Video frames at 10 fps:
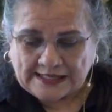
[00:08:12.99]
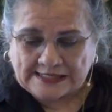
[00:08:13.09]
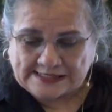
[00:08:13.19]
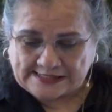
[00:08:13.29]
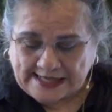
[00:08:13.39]

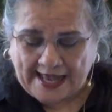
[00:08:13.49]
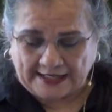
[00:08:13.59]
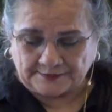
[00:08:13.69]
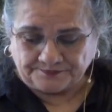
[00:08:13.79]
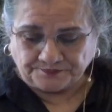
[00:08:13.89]
He
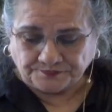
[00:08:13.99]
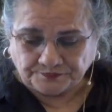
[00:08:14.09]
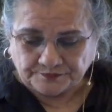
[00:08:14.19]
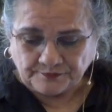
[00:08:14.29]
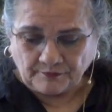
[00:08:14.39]
said,
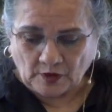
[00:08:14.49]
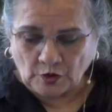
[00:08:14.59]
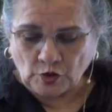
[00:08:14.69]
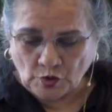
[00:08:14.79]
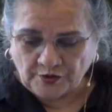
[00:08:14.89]

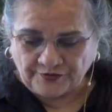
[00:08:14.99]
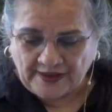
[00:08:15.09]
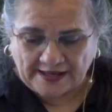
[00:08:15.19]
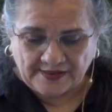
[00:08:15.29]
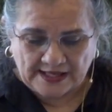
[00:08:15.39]
"Your
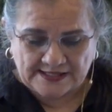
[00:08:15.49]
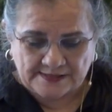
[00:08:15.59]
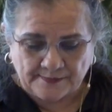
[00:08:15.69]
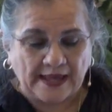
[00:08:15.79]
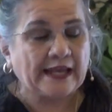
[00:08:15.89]
faith
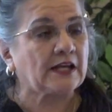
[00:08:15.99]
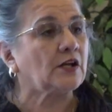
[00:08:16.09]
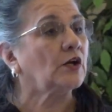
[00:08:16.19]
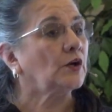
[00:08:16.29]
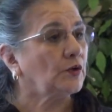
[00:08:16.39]
has
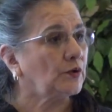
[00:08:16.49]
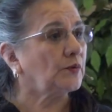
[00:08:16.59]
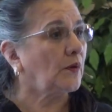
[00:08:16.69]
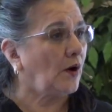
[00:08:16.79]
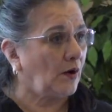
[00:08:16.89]
made
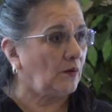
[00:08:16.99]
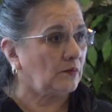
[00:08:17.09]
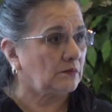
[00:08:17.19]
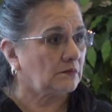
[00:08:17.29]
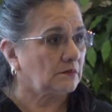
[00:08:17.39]
you
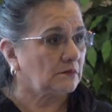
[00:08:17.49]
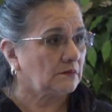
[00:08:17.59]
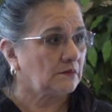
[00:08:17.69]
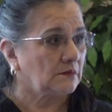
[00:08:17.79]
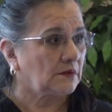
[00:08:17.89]
whole.
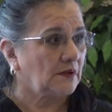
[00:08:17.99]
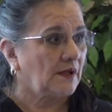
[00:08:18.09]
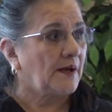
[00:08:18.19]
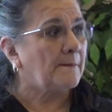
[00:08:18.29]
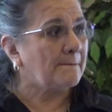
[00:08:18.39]

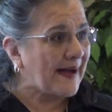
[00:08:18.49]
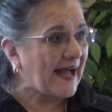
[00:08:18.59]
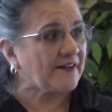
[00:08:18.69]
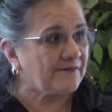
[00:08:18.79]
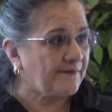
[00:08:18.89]

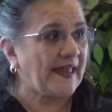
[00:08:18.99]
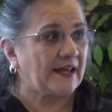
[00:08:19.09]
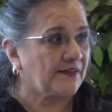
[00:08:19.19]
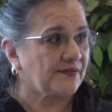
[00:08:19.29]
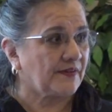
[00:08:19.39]
My
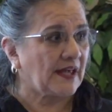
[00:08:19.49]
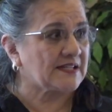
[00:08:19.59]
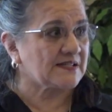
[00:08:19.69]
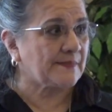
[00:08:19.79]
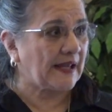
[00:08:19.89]
faith
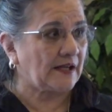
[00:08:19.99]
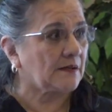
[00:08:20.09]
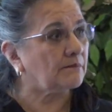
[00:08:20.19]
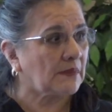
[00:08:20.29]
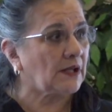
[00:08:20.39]
has
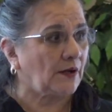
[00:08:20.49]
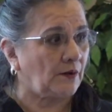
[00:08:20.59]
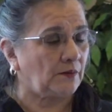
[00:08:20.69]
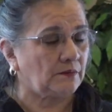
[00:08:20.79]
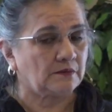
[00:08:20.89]
made me
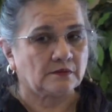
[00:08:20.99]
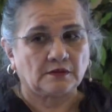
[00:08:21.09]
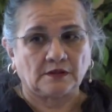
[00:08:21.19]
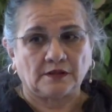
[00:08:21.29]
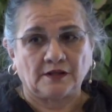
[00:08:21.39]
whole.
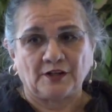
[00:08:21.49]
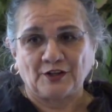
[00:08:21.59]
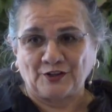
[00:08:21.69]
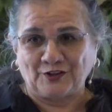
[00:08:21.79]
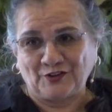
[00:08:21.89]

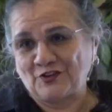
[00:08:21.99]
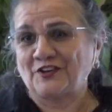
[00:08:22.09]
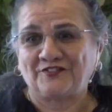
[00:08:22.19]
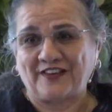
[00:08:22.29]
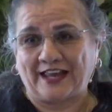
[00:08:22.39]

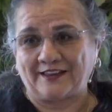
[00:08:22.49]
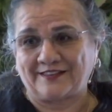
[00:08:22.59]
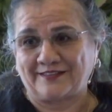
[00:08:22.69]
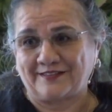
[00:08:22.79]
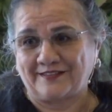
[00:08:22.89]
Your
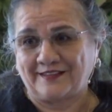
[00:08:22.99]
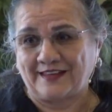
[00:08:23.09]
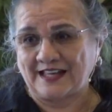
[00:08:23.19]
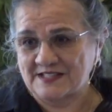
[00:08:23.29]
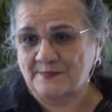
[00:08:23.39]
faith
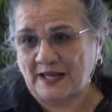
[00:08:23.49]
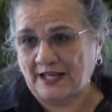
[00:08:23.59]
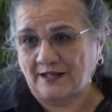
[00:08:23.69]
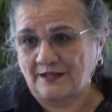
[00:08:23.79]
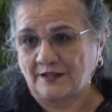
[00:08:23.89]
has
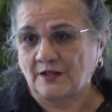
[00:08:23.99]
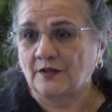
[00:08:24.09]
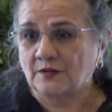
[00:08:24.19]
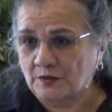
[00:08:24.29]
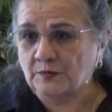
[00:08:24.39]
made
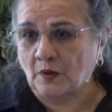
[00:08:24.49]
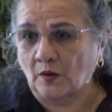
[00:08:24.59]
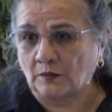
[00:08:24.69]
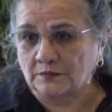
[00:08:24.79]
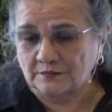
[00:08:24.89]
you
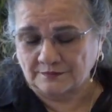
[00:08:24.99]
whole."